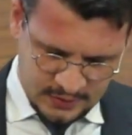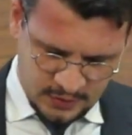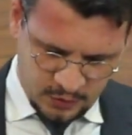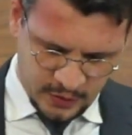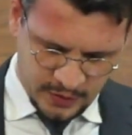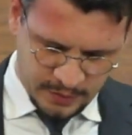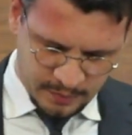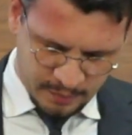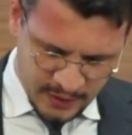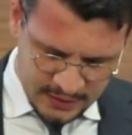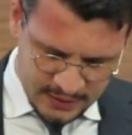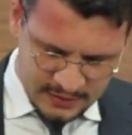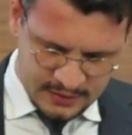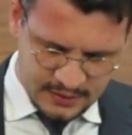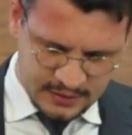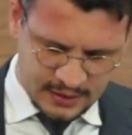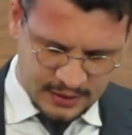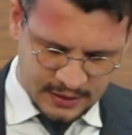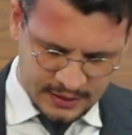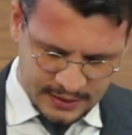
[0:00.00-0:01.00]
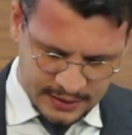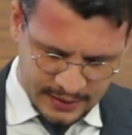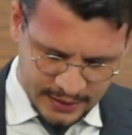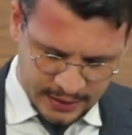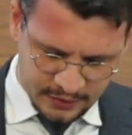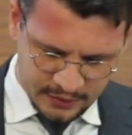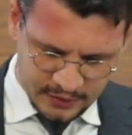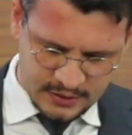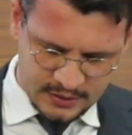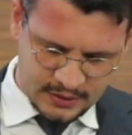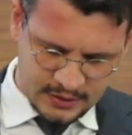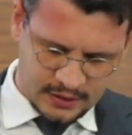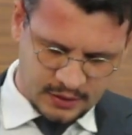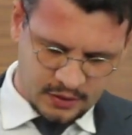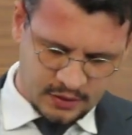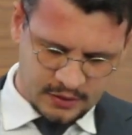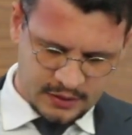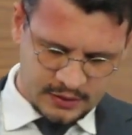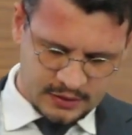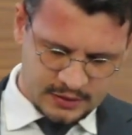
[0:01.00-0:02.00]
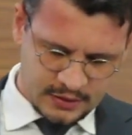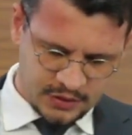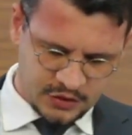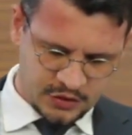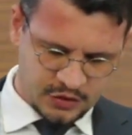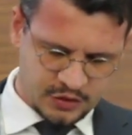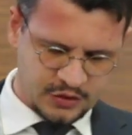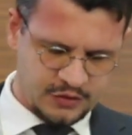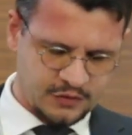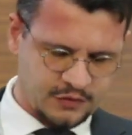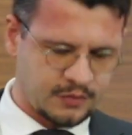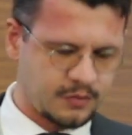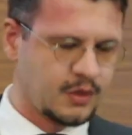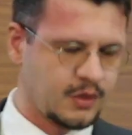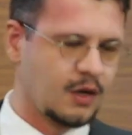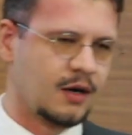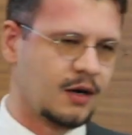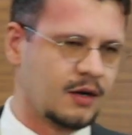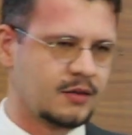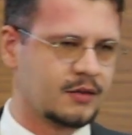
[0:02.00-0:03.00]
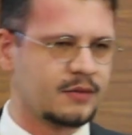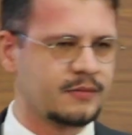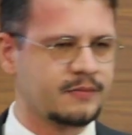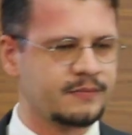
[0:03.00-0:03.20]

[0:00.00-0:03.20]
we must get clarity on these issues from God.